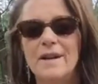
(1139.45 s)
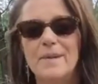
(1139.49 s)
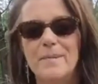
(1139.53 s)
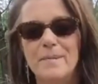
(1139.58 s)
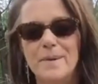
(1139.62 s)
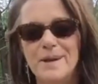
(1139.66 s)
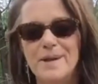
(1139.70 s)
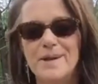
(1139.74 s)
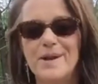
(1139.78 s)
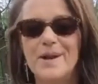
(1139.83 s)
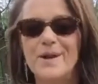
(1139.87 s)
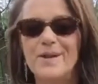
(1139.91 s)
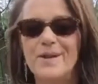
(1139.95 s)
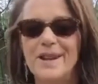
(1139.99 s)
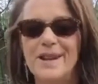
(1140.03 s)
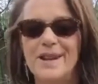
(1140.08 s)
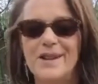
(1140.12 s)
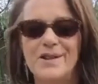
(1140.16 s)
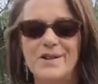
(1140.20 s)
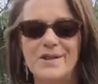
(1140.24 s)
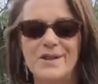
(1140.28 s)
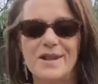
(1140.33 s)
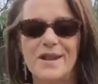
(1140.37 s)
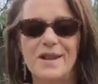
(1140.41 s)
but don't let
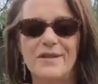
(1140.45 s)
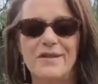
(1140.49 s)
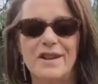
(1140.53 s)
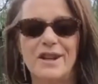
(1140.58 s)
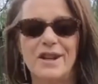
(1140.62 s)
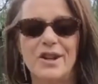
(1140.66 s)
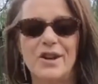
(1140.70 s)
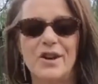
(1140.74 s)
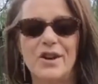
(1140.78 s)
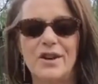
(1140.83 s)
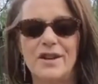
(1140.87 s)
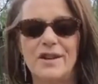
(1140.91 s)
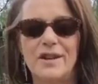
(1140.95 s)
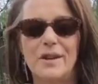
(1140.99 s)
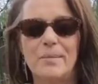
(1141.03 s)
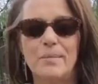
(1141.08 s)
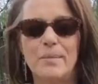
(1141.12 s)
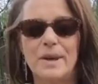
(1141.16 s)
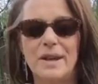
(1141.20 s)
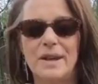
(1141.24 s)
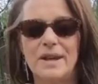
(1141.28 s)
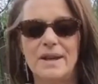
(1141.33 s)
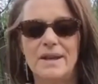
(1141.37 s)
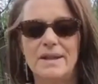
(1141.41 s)
yourself get caught up
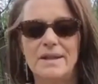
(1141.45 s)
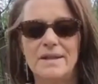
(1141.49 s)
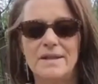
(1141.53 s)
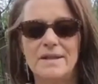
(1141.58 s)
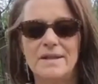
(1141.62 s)
in it.